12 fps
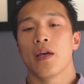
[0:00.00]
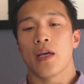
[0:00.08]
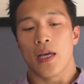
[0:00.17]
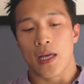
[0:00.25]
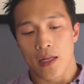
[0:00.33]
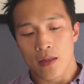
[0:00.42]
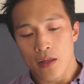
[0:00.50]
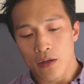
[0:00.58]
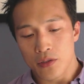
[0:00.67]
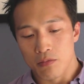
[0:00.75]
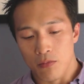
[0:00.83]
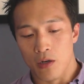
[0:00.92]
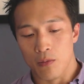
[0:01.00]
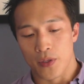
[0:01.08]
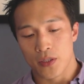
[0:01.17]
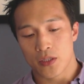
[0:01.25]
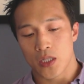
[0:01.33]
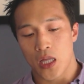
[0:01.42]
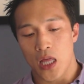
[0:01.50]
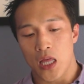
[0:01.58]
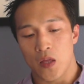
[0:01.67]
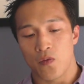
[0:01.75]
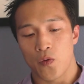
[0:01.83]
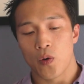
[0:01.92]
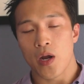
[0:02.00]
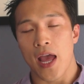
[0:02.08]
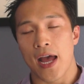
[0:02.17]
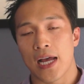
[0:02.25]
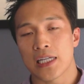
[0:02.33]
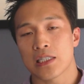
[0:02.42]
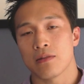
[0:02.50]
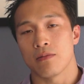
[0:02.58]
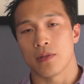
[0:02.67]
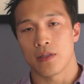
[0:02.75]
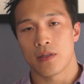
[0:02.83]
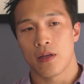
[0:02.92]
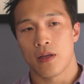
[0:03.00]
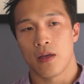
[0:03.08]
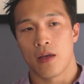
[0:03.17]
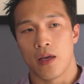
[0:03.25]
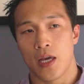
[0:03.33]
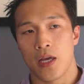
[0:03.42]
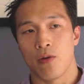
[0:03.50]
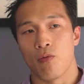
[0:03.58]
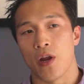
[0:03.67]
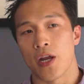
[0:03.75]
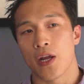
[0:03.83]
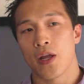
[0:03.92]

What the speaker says: In those moments, if you were to ask me, hey Ray,